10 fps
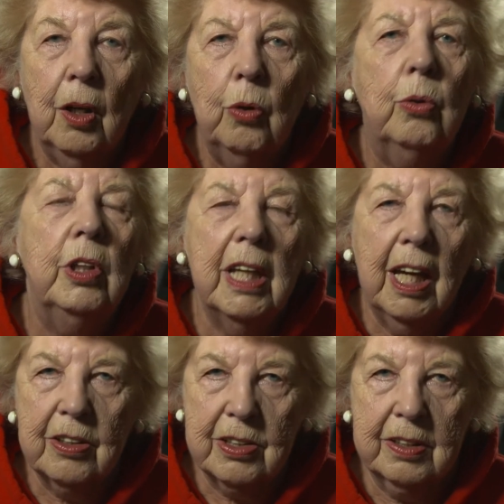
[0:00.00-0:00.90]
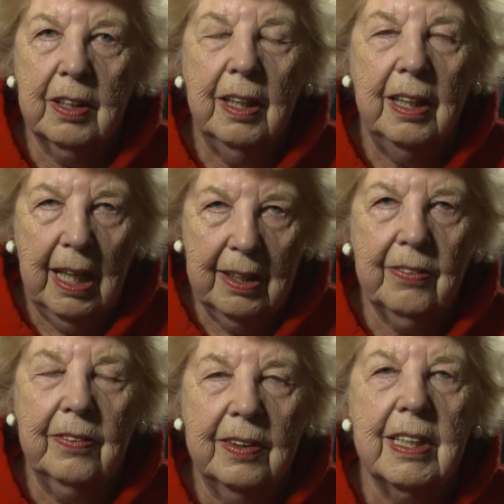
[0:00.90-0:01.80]
lifestyle? Oh, yes,
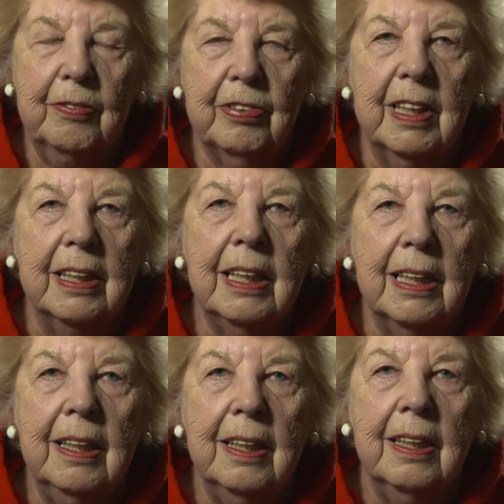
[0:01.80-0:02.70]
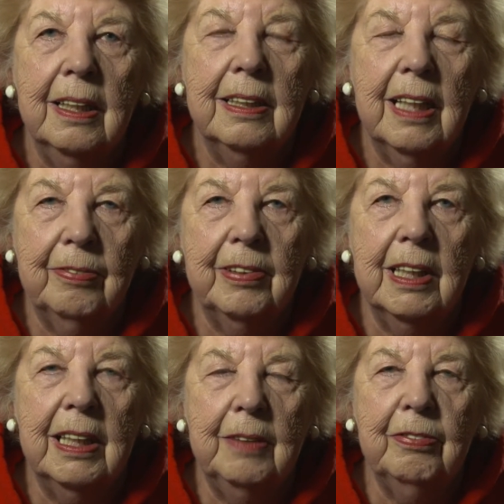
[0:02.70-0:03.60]
yes, definitely.
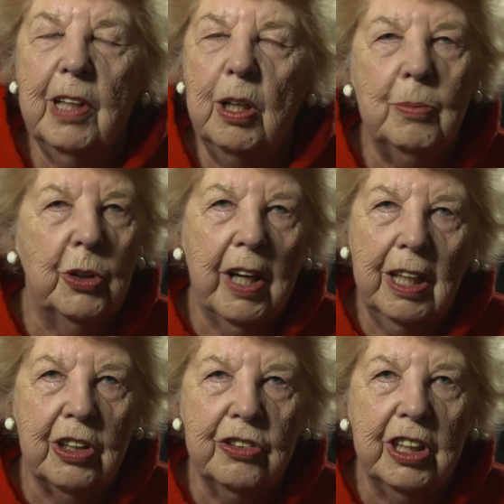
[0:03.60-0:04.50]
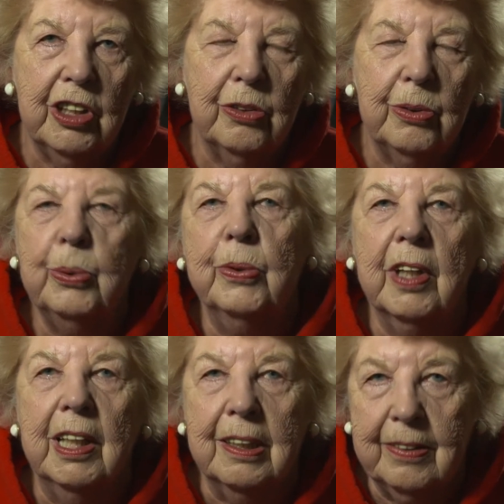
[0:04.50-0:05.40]
Definitely, far more energy to do
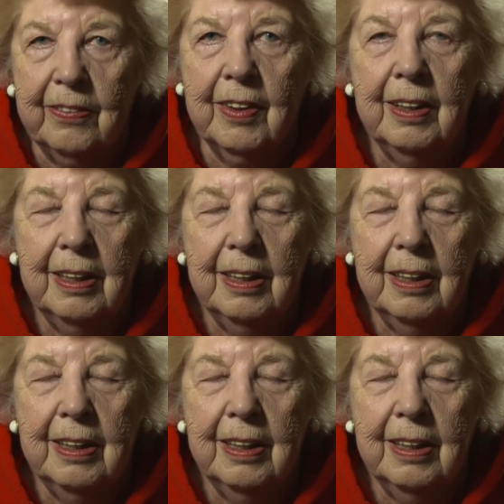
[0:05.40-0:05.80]
things.